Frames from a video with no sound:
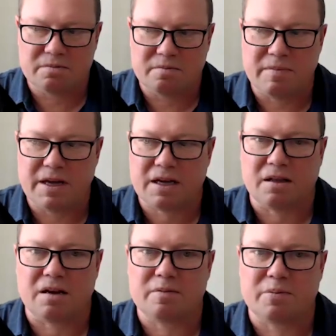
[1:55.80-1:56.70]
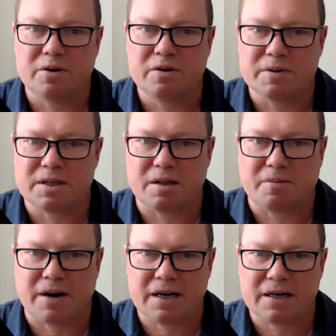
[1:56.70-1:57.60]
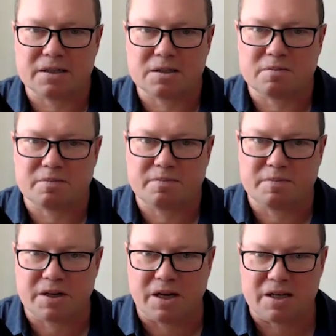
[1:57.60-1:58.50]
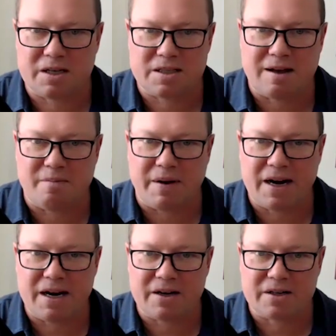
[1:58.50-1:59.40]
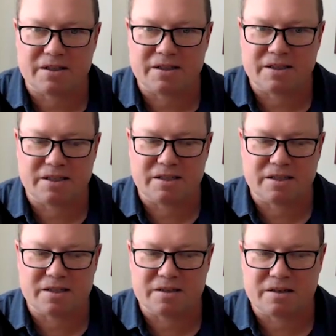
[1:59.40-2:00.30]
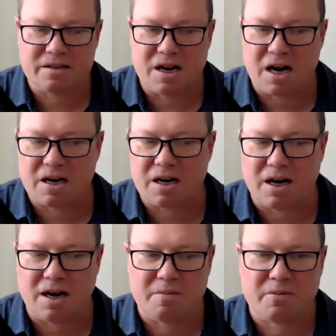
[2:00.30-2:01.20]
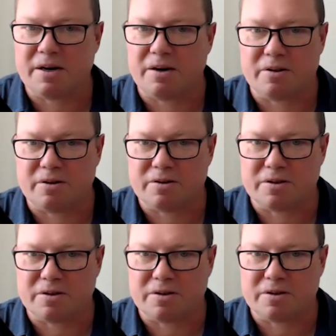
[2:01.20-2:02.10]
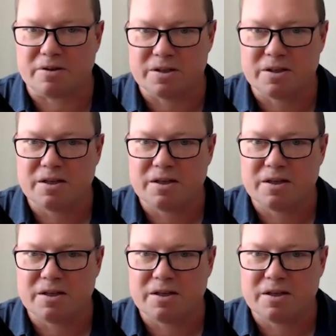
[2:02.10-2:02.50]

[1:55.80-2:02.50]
make a lot of improvements in the practice, because that buyer is not going to operate under those assumptions.